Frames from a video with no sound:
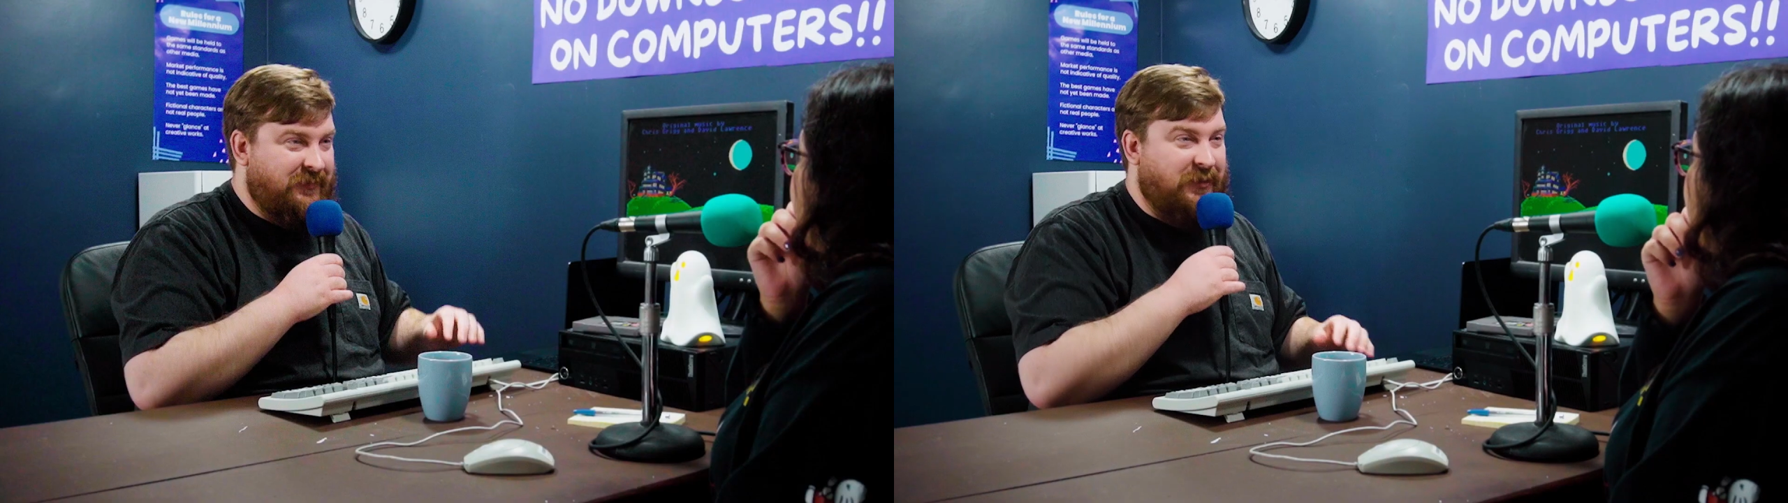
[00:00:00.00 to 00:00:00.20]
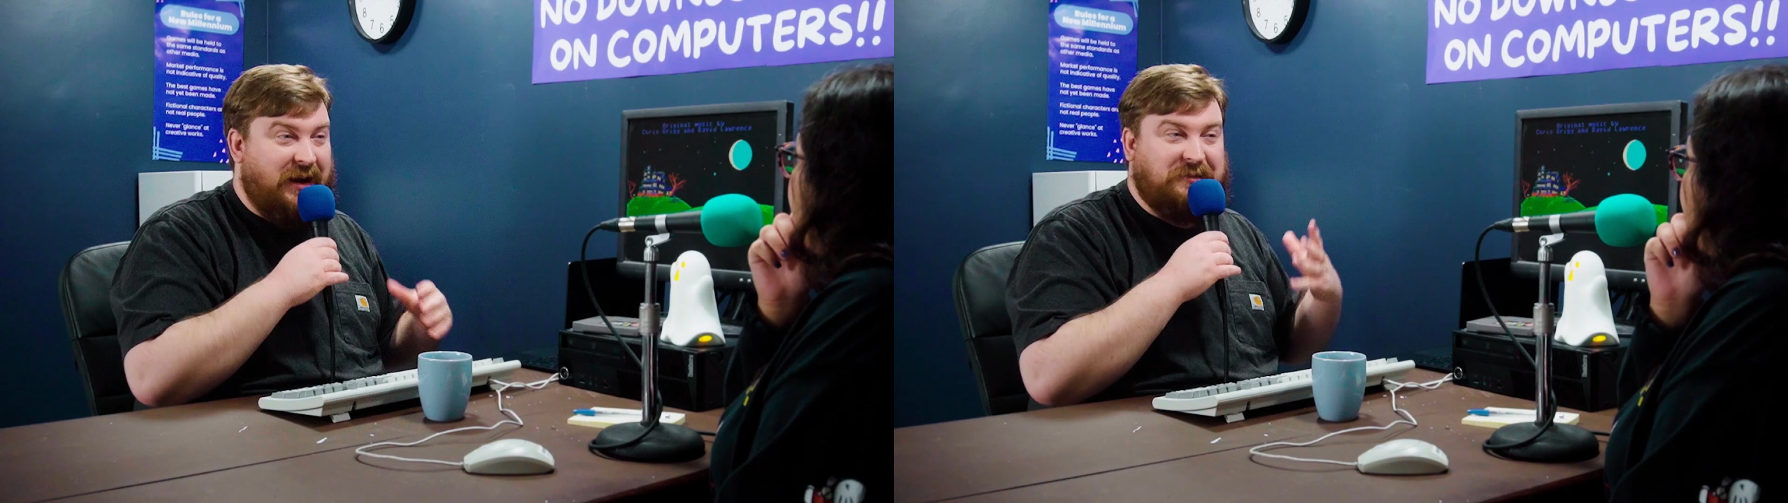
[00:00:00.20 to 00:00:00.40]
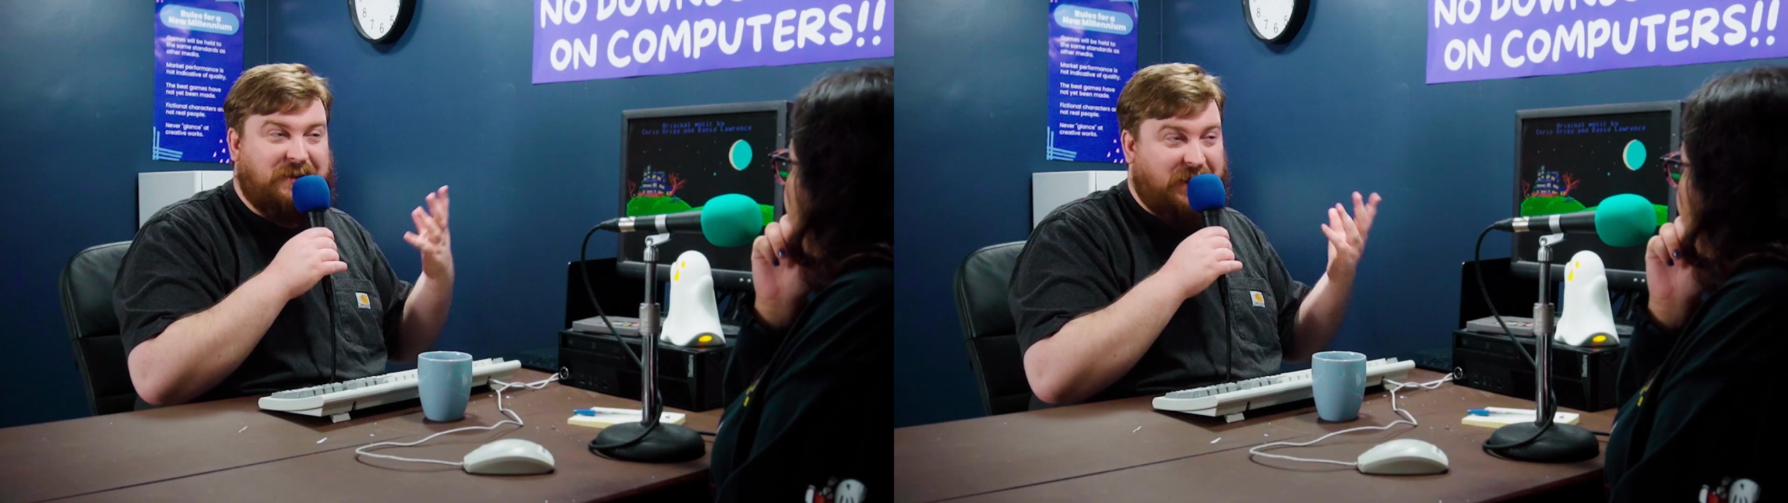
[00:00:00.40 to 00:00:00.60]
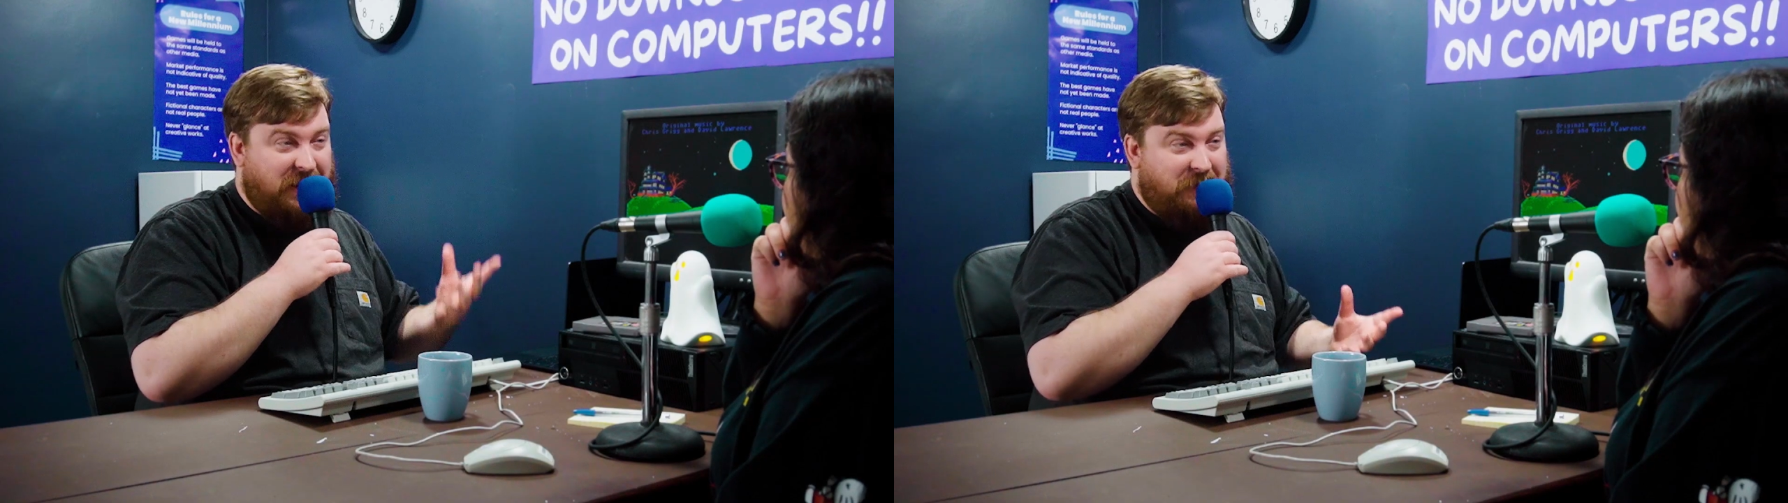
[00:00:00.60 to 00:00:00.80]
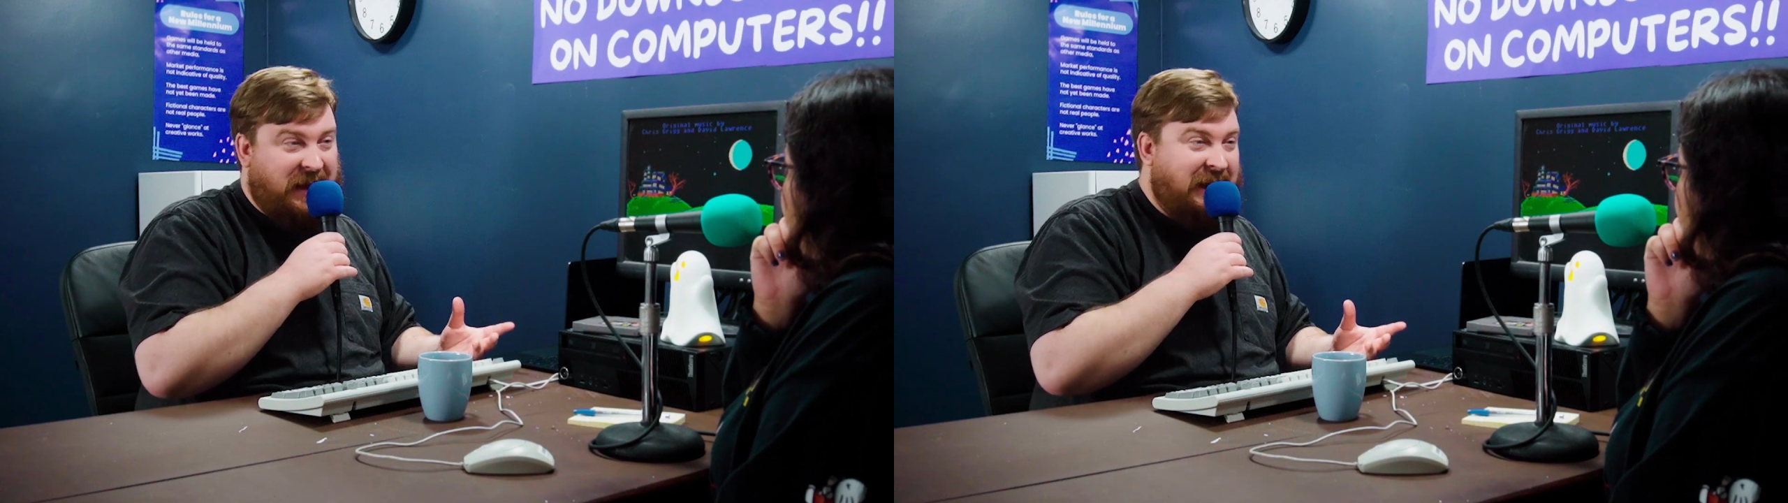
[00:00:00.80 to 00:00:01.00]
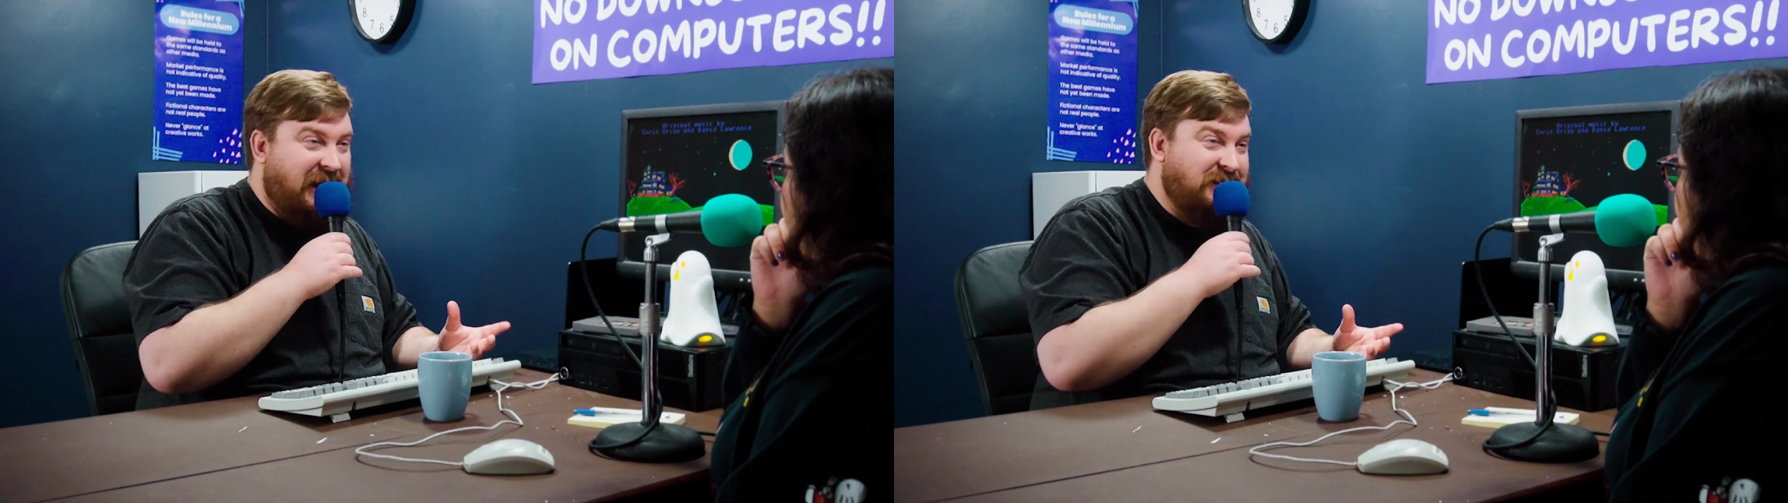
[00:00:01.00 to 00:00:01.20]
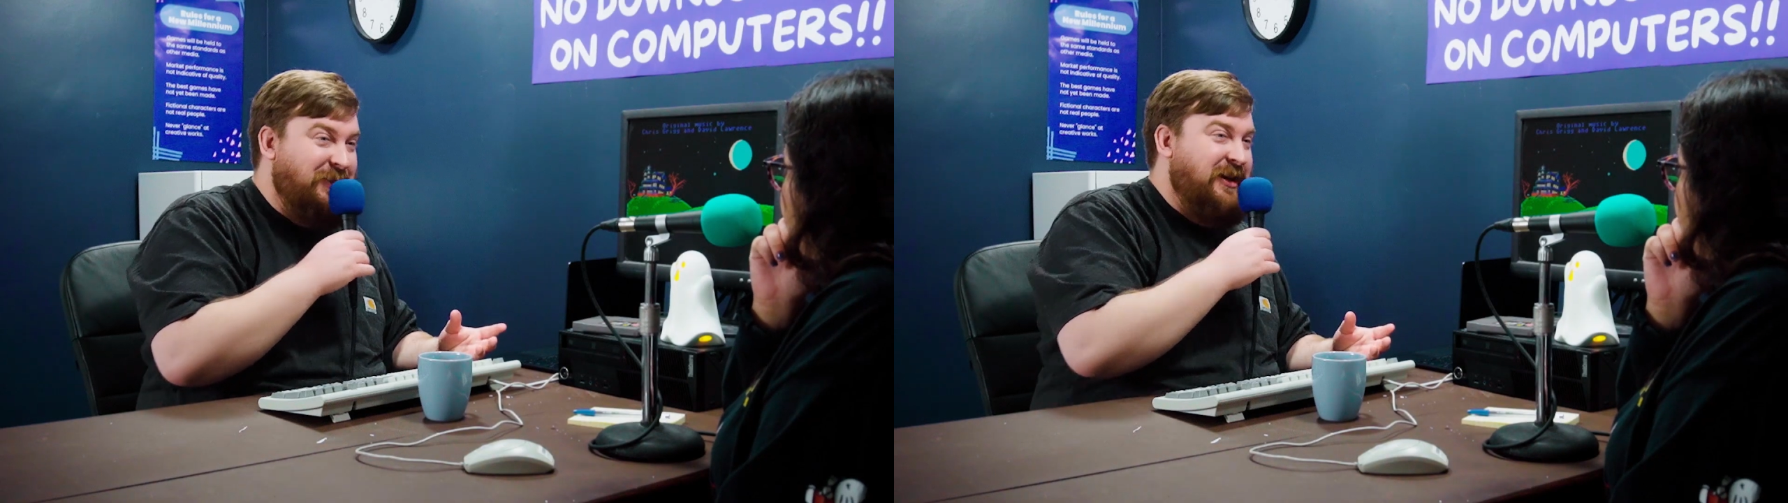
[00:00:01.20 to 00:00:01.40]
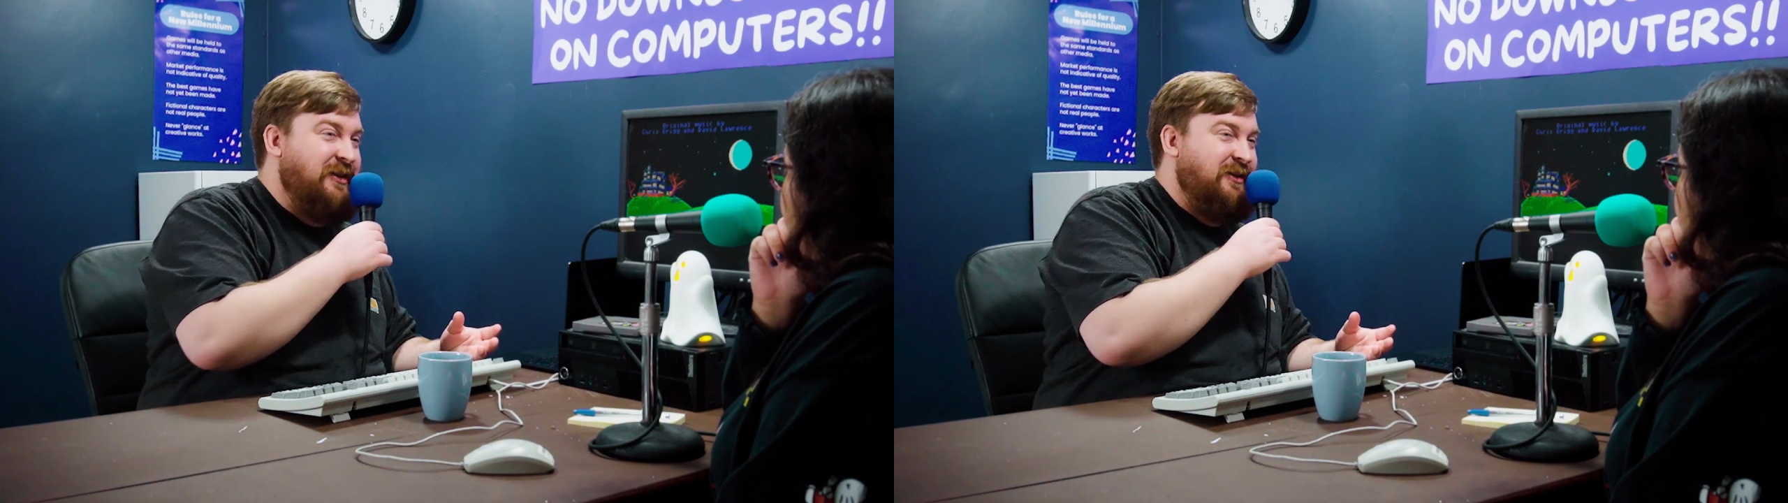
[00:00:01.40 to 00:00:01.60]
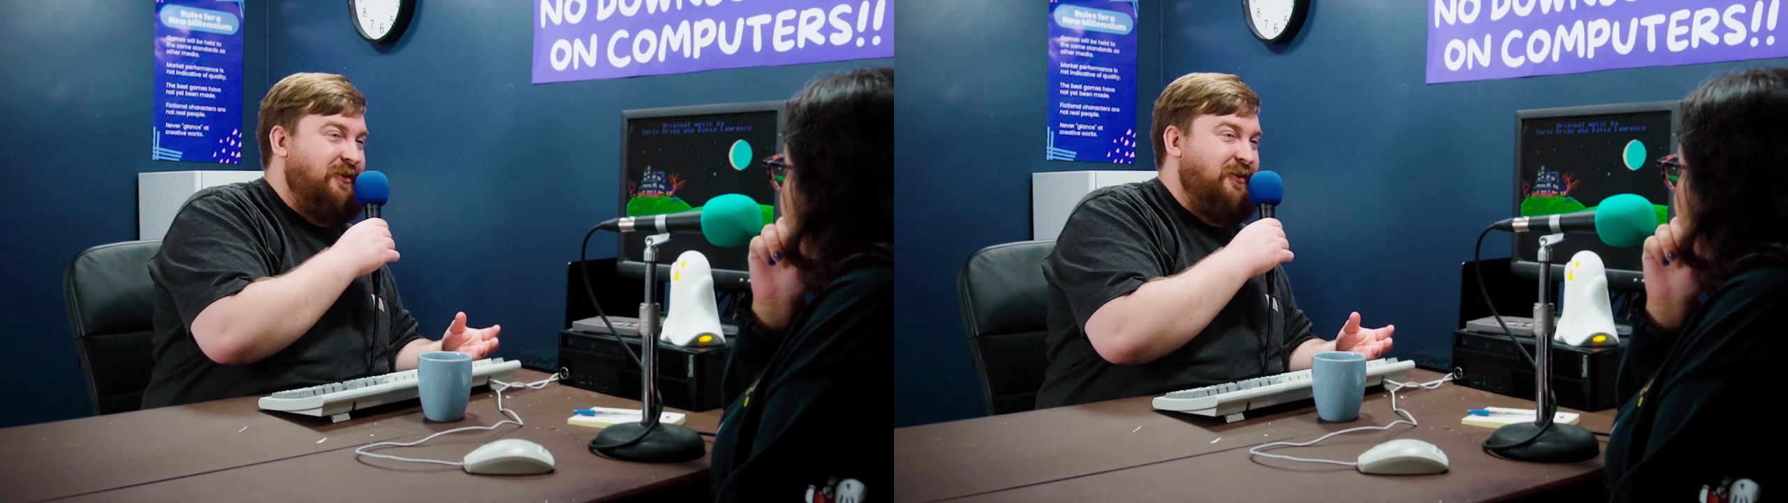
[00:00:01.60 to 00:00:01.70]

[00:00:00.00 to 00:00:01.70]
Perhaps they become maniacs because